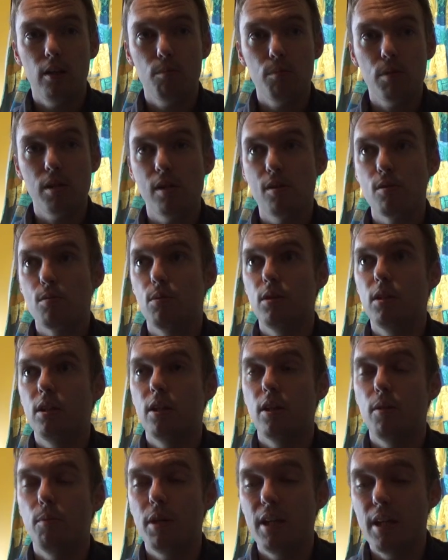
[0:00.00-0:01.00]
Because, you
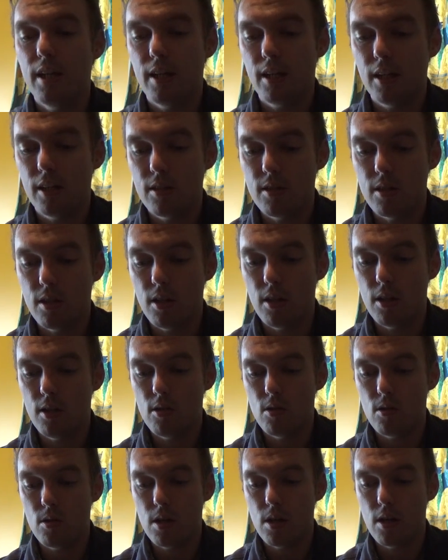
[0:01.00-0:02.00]
know, we're heading into the
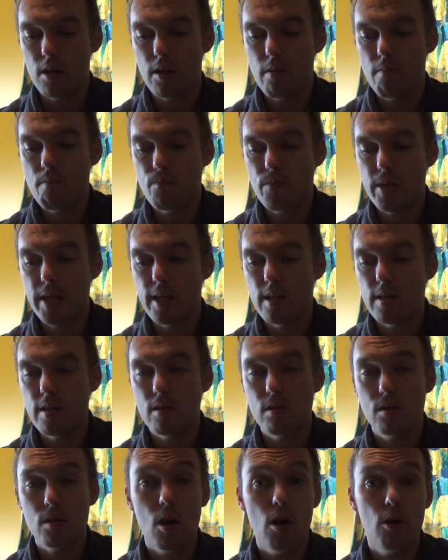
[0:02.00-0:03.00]
new year and
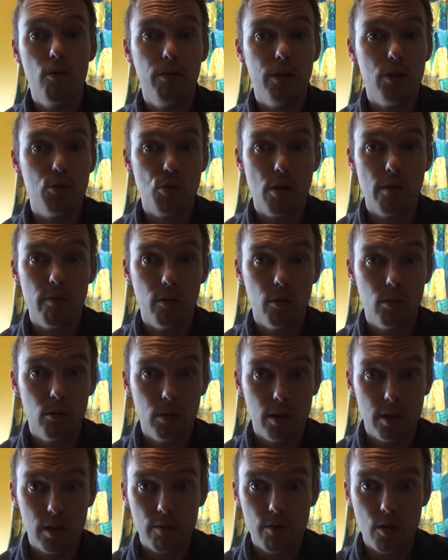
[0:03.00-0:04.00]
there's hopefully travel
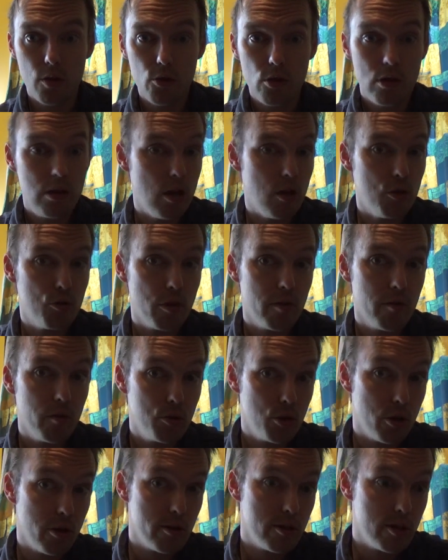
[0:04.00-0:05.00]
in the future. You know, Travel
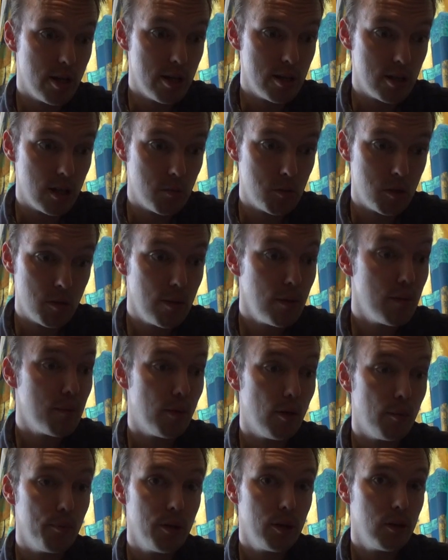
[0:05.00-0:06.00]
Tuesday seems to be a
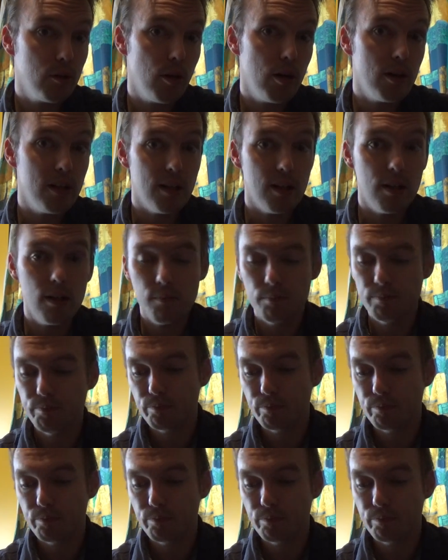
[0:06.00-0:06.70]
popular idea.